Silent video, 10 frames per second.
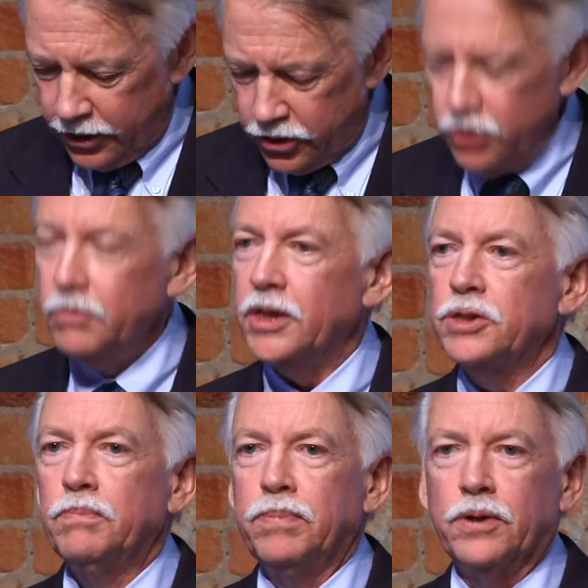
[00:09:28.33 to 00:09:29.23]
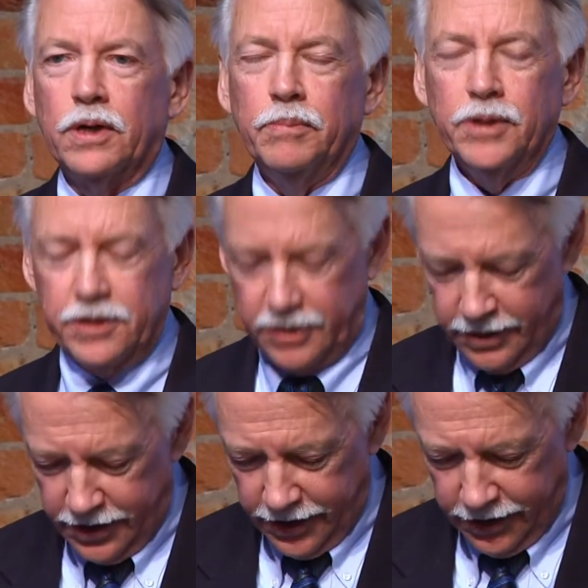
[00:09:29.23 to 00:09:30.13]
too much pluribus
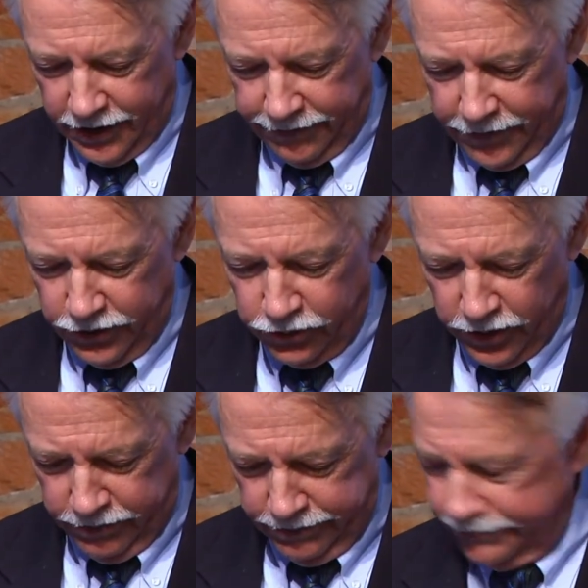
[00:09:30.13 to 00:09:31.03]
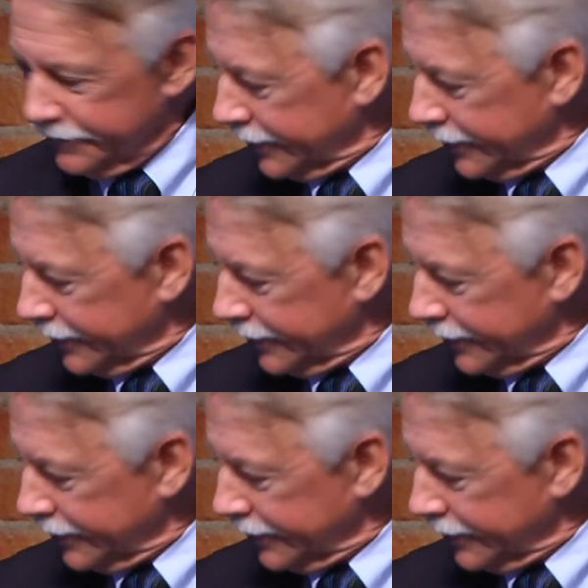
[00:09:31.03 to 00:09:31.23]
and not enough unum.